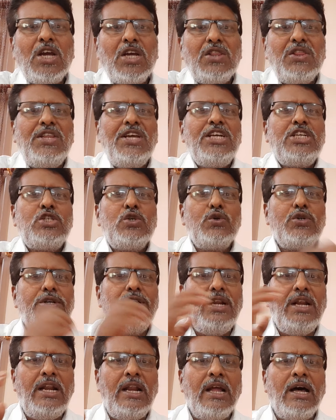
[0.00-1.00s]
They
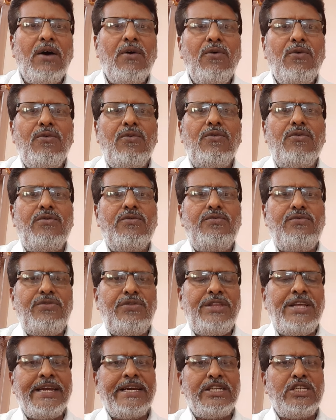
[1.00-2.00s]
should love
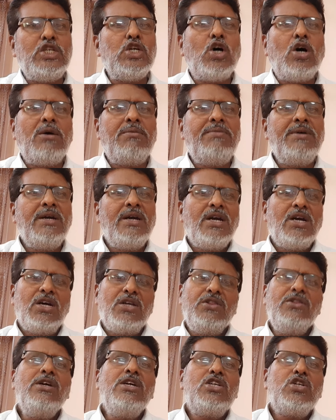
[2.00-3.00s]
their job.
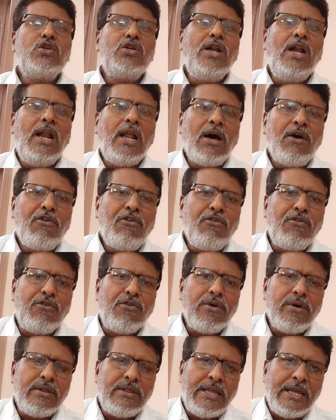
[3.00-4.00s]
They should
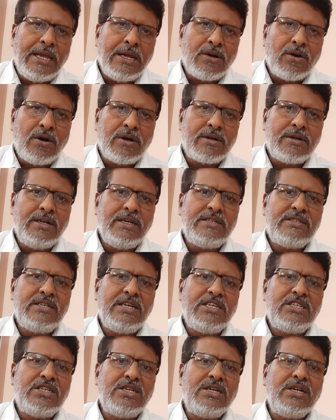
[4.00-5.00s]
love their
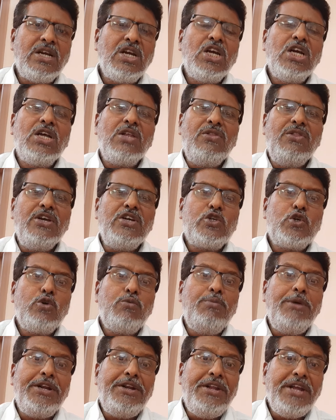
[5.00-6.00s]
organization. They
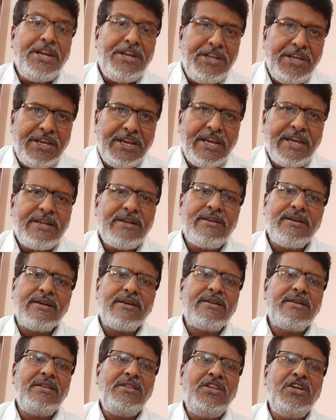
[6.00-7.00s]
should be
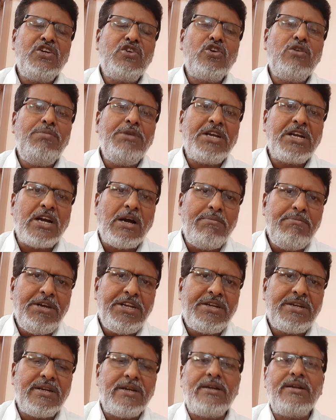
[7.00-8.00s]
dedicated, they should be
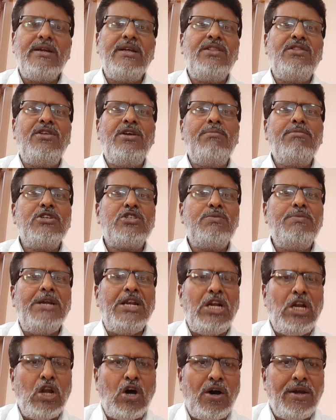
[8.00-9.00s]
committed, they must be
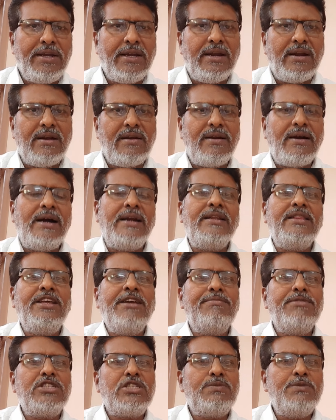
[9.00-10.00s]
loyal, and they
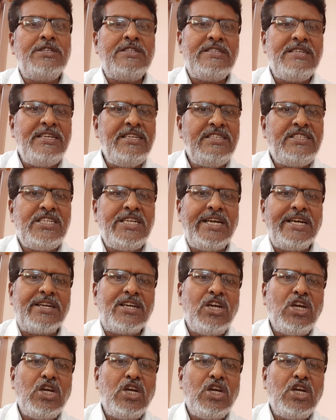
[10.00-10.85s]
must be sincere